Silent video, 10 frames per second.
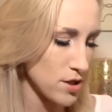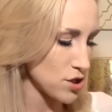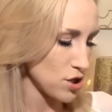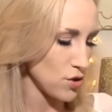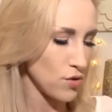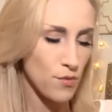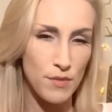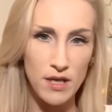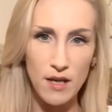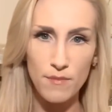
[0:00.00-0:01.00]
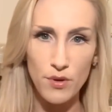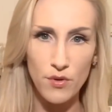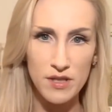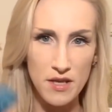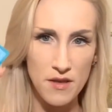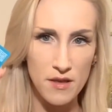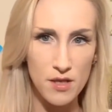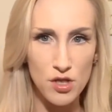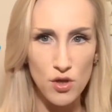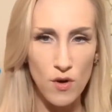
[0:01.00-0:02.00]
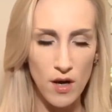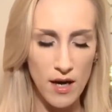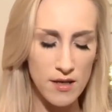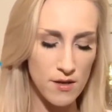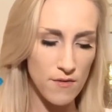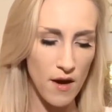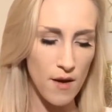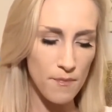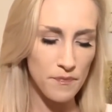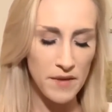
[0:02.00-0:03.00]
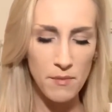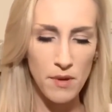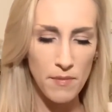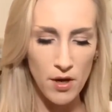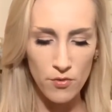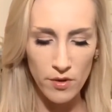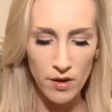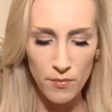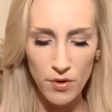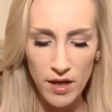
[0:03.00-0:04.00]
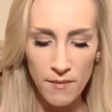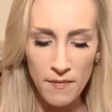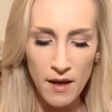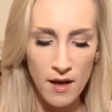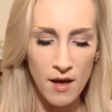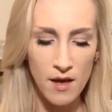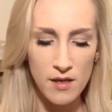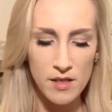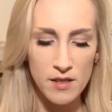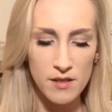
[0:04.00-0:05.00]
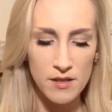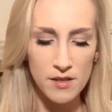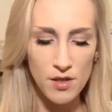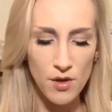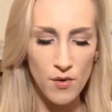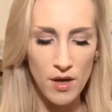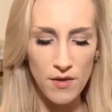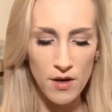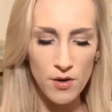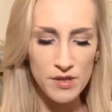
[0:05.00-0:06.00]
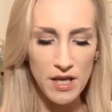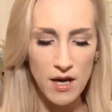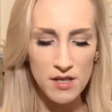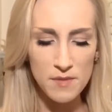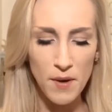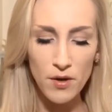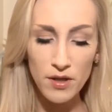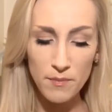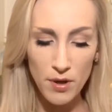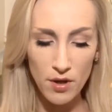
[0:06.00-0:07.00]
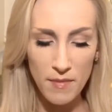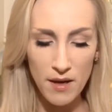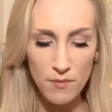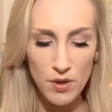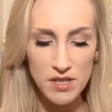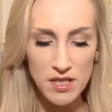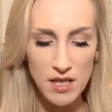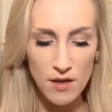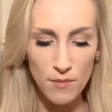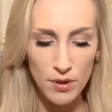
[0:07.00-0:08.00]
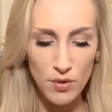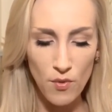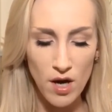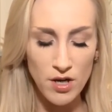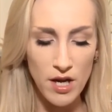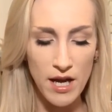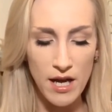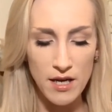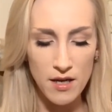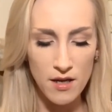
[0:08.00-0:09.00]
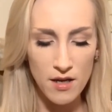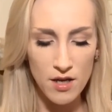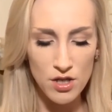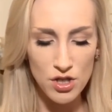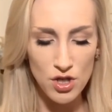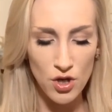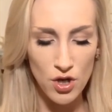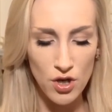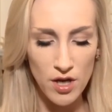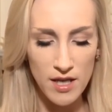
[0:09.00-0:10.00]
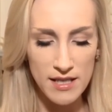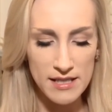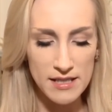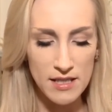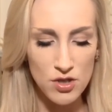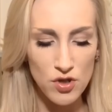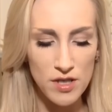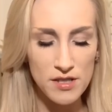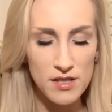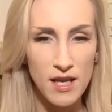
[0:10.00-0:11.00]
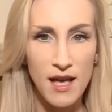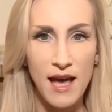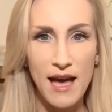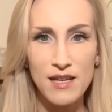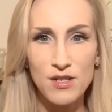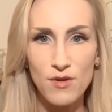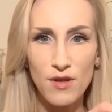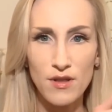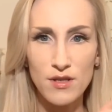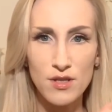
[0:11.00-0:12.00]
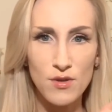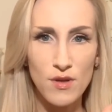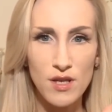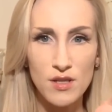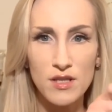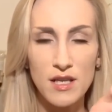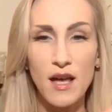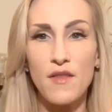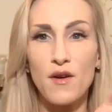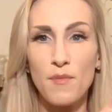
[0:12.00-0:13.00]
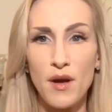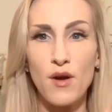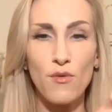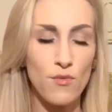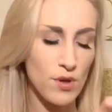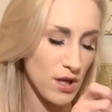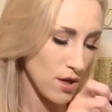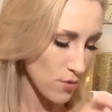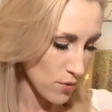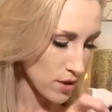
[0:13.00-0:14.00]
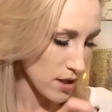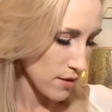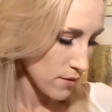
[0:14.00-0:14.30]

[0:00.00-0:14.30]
to Midnight Blue because I think the two are kind of, um, can be paired really pretty. So the notes are sparkling bergamot, pristine blue water, and sugared citrus. I do think the two of these together pair really, really